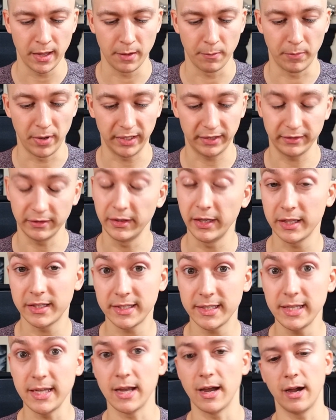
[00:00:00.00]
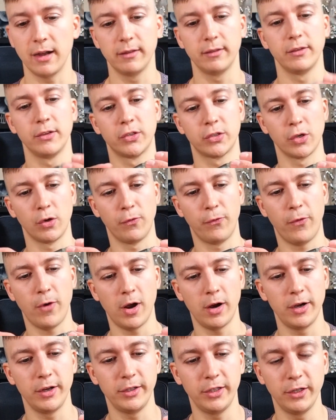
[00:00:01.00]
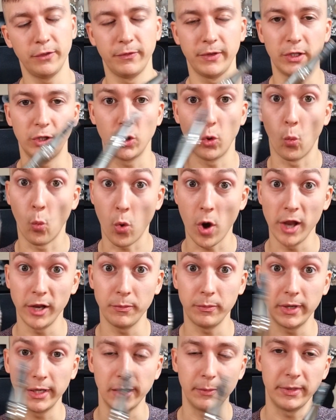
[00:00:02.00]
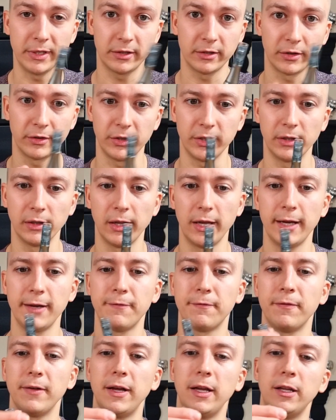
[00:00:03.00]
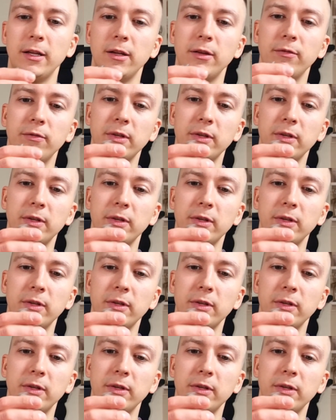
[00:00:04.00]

But let's see. So far I did with 1 millimeter needle length and